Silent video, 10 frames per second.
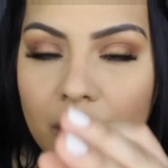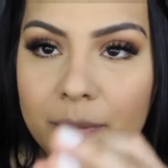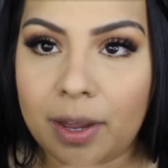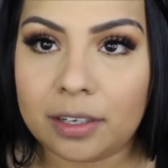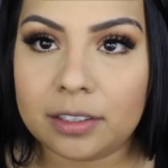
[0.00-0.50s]

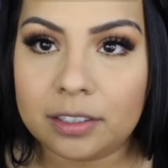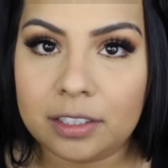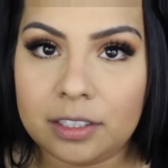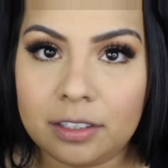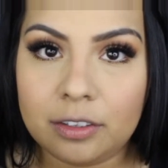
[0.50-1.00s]

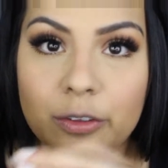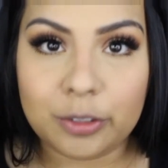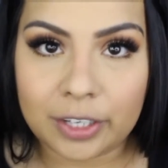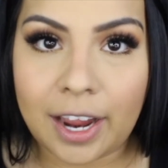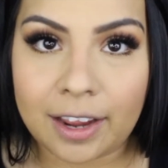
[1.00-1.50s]
automatically
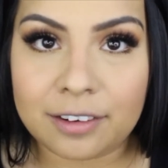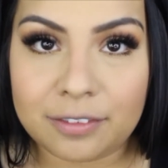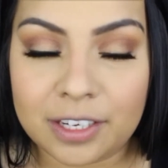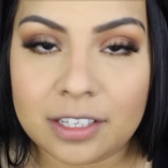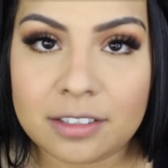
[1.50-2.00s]
look at a
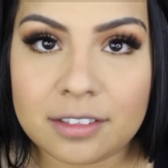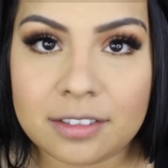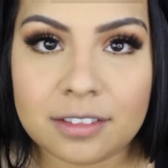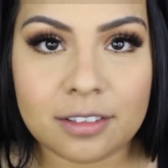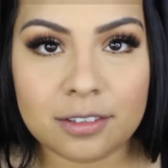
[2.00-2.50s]

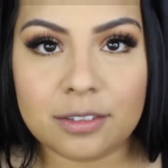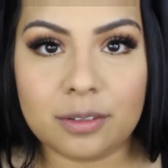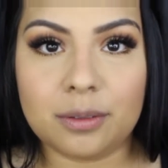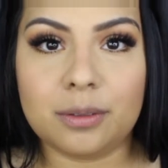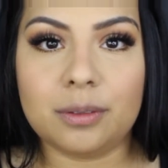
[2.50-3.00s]
face.
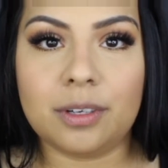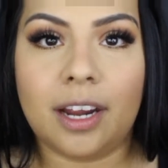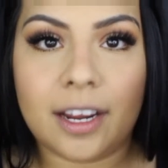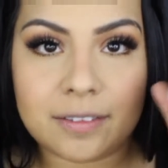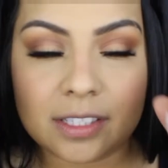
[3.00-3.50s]
So I
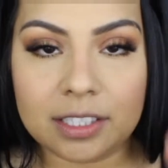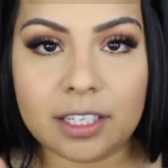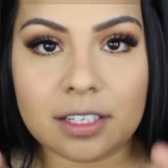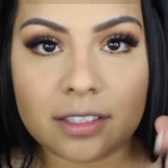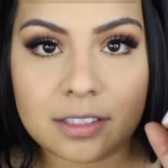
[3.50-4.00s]
have to like
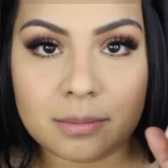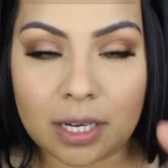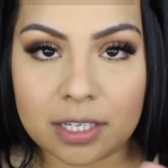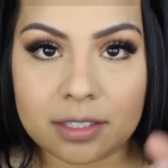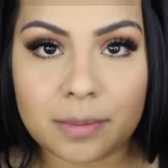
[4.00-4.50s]

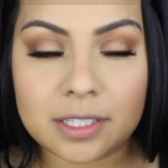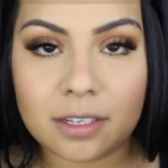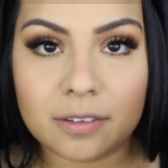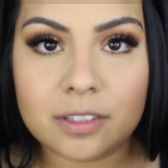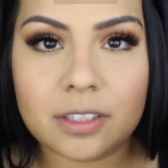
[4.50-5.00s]
customize
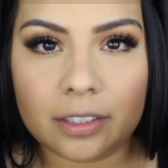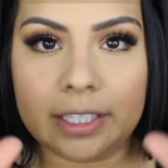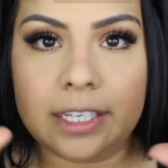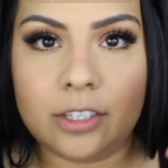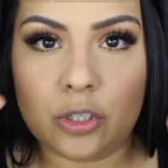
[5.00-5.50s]
myself to look
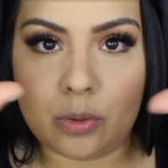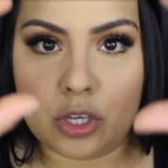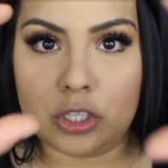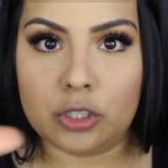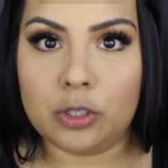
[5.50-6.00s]
into
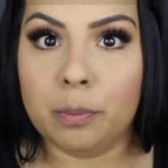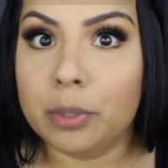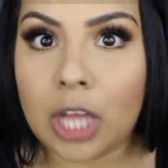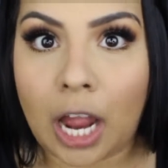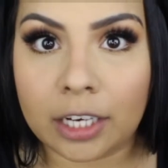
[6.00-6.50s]
this
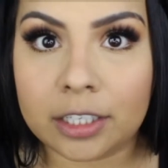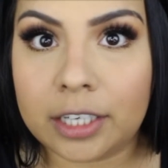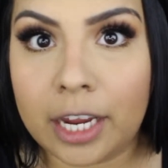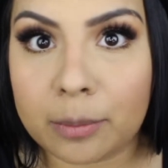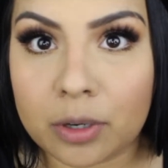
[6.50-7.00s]
black
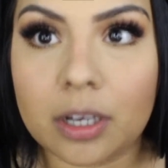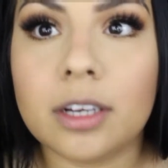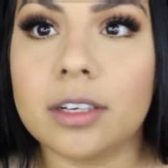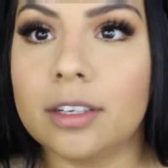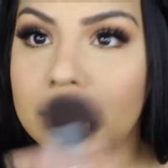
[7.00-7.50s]
camera.
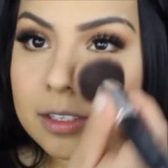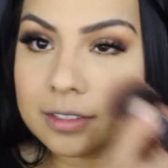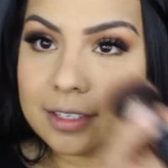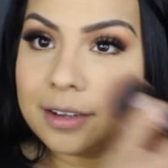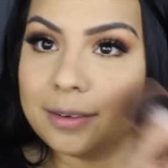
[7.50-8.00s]

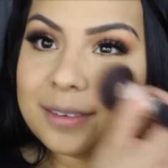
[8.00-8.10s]
So